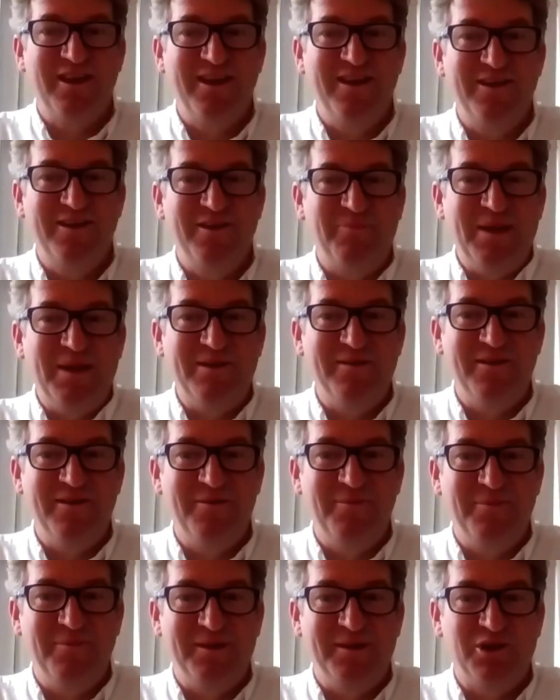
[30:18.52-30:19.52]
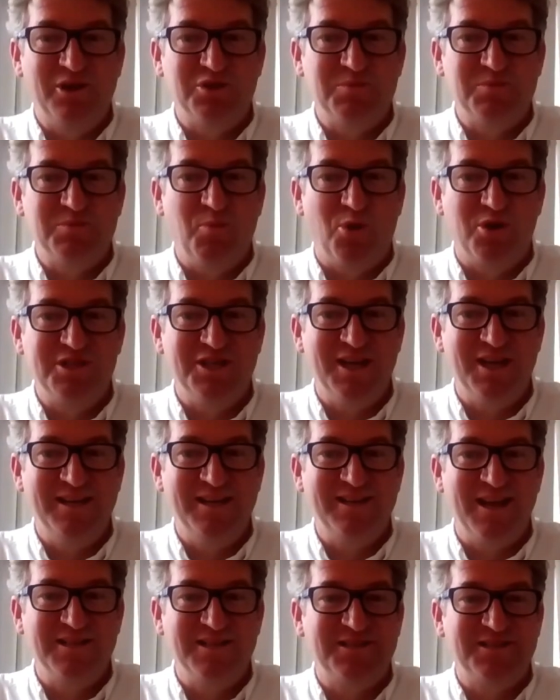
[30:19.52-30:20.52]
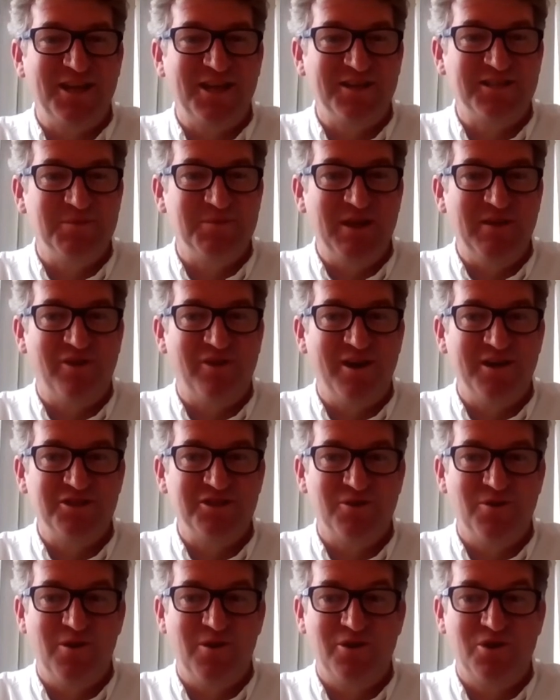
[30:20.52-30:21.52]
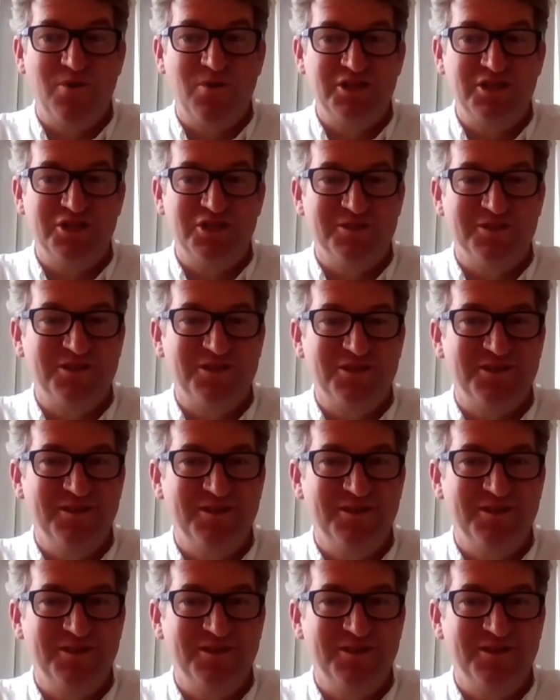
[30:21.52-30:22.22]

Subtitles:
you've been a good sport today. Thanks a million for answering all our questions.